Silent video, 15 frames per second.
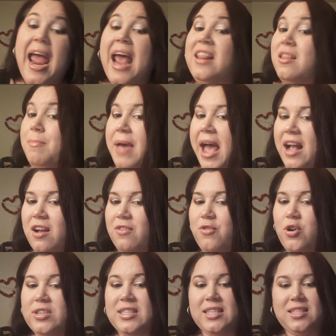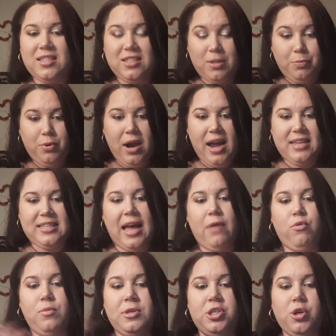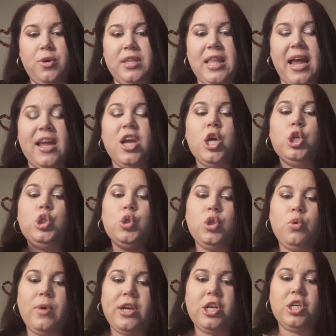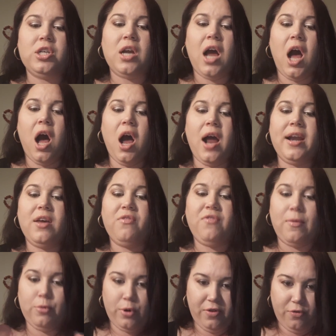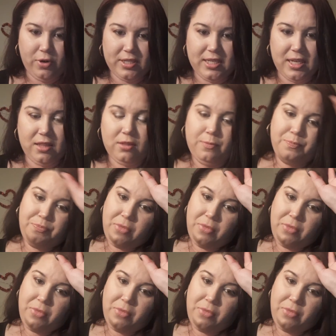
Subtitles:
And the bag, of course, is a surprise. I will be showing that to the winner on February 14th.